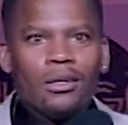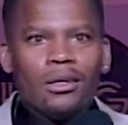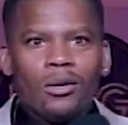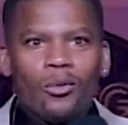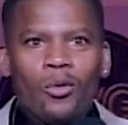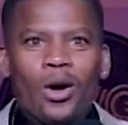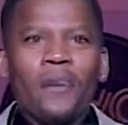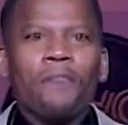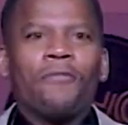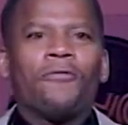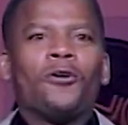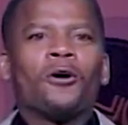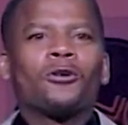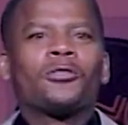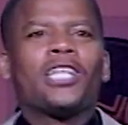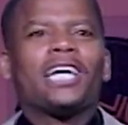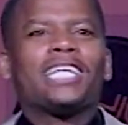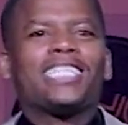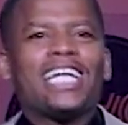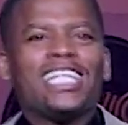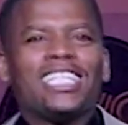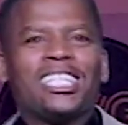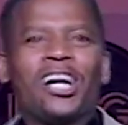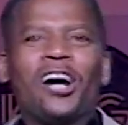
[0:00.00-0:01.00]
White folk
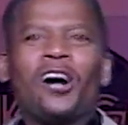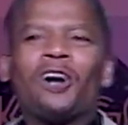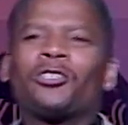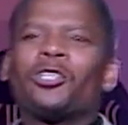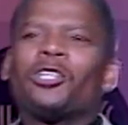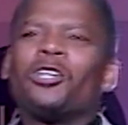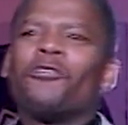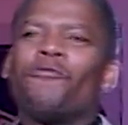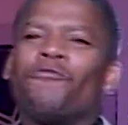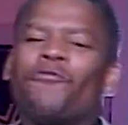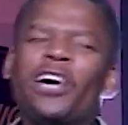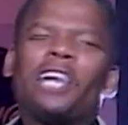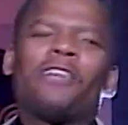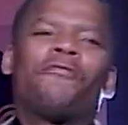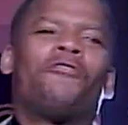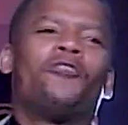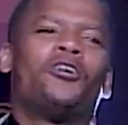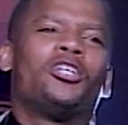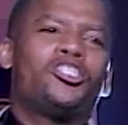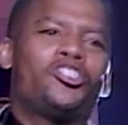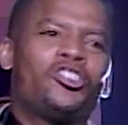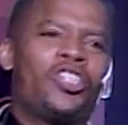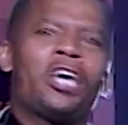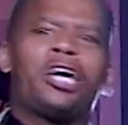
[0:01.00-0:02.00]
take their dog to the vet
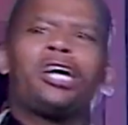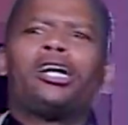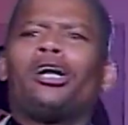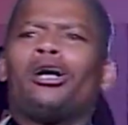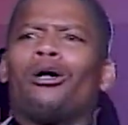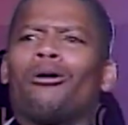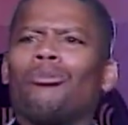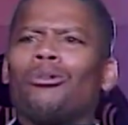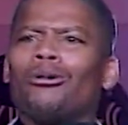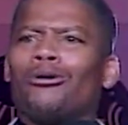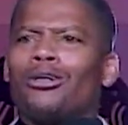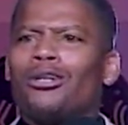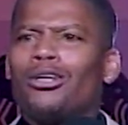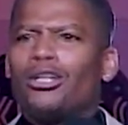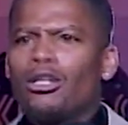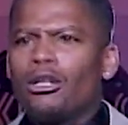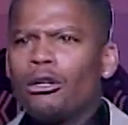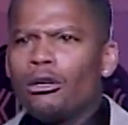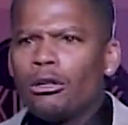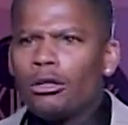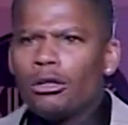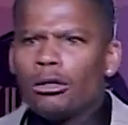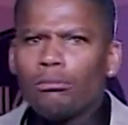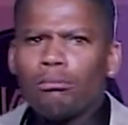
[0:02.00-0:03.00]
for a checkup.
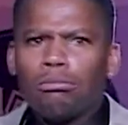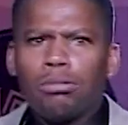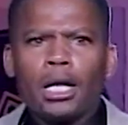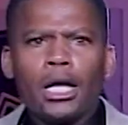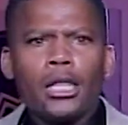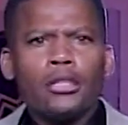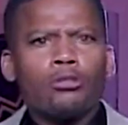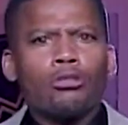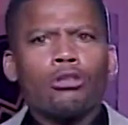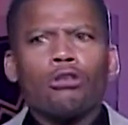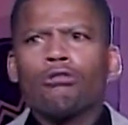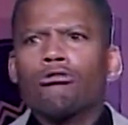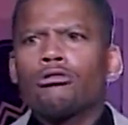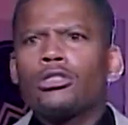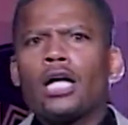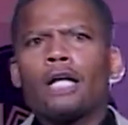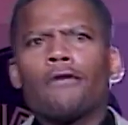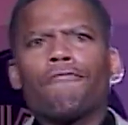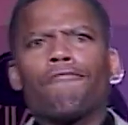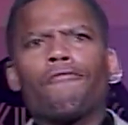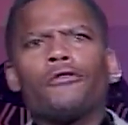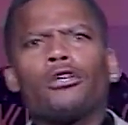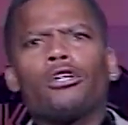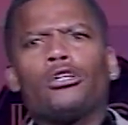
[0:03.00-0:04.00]
Bosco's not
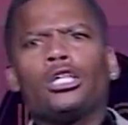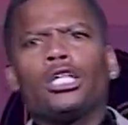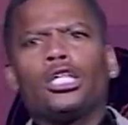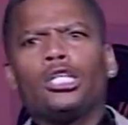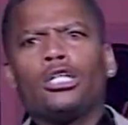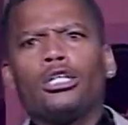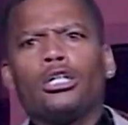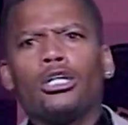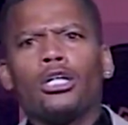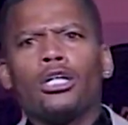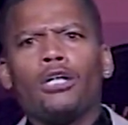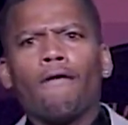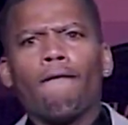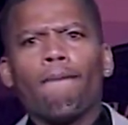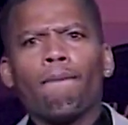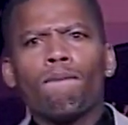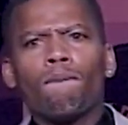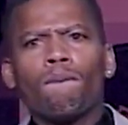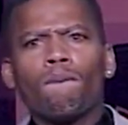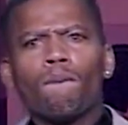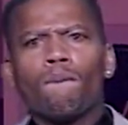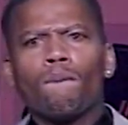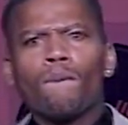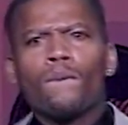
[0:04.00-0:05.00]
feeling good.
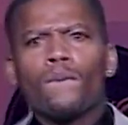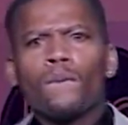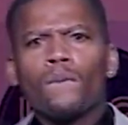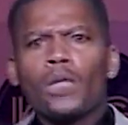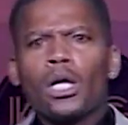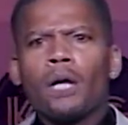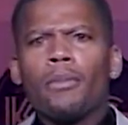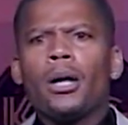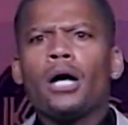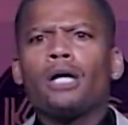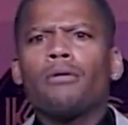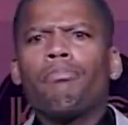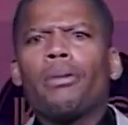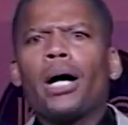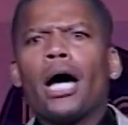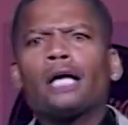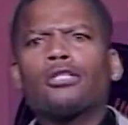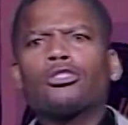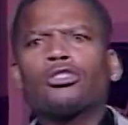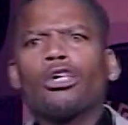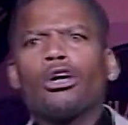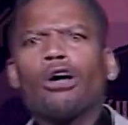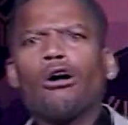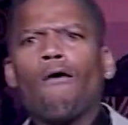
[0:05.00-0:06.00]
Come on,
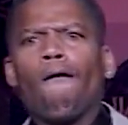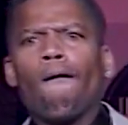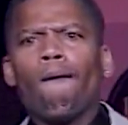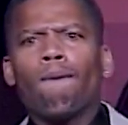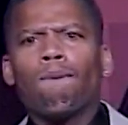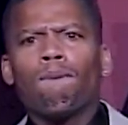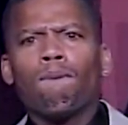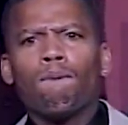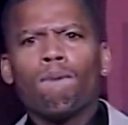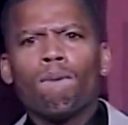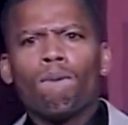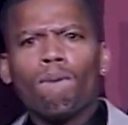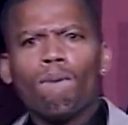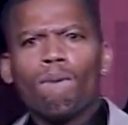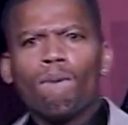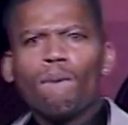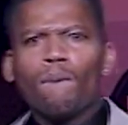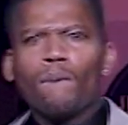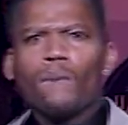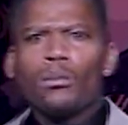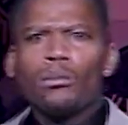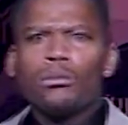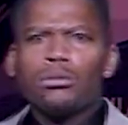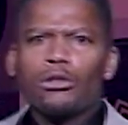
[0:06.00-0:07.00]
Bosco.
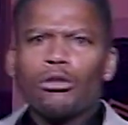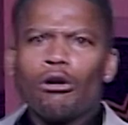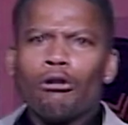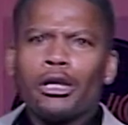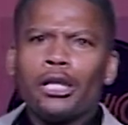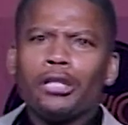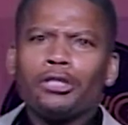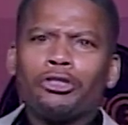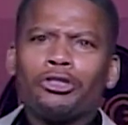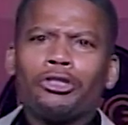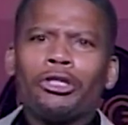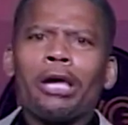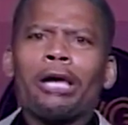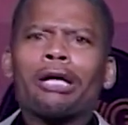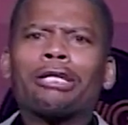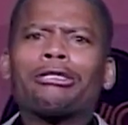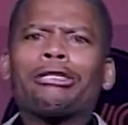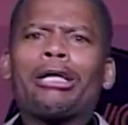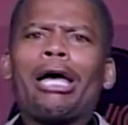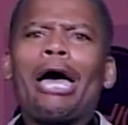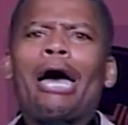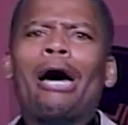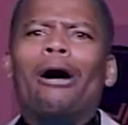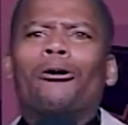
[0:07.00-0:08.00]
Let's go get checked
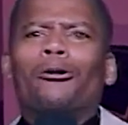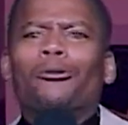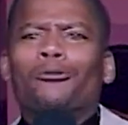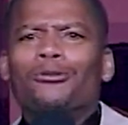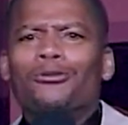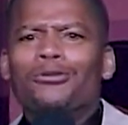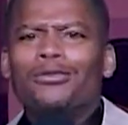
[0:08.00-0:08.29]
out.